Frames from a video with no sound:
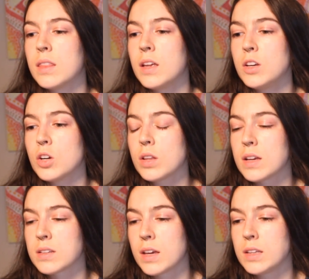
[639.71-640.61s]
then you're
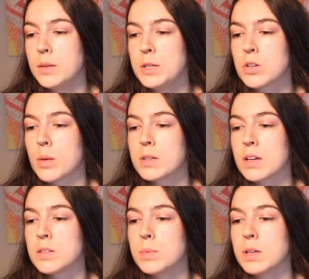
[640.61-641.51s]
less likely to be
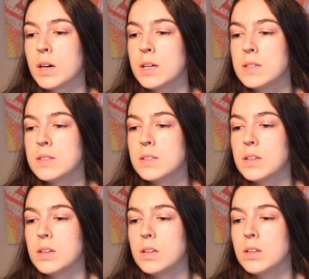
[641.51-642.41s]
traumatized because
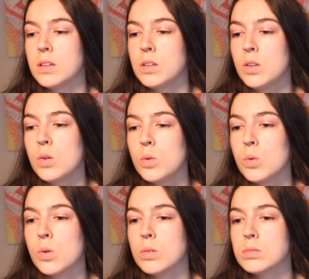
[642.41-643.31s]

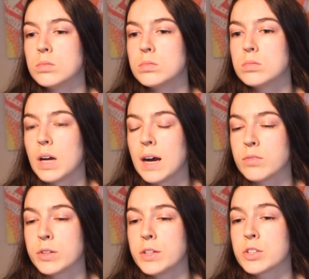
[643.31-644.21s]
you
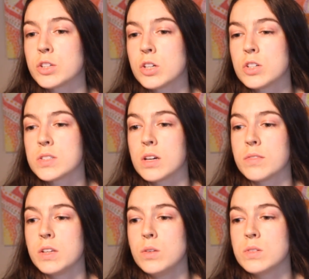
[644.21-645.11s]
have reassured
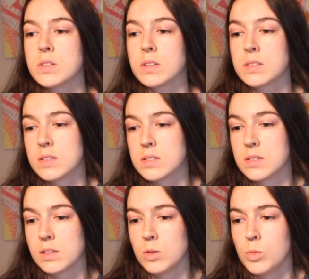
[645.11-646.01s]
yourself that you still exist
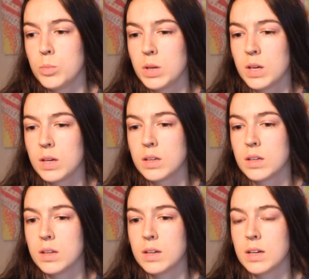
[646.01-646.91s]
as a human being.
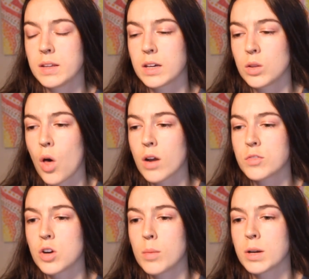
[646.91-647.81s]
And like a lot
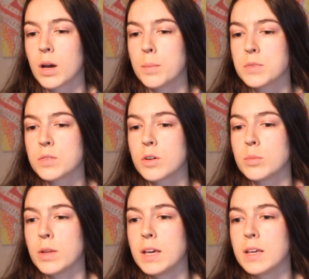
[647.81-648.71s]
of trauma comes
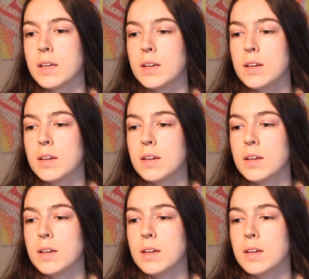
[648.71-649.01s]
from like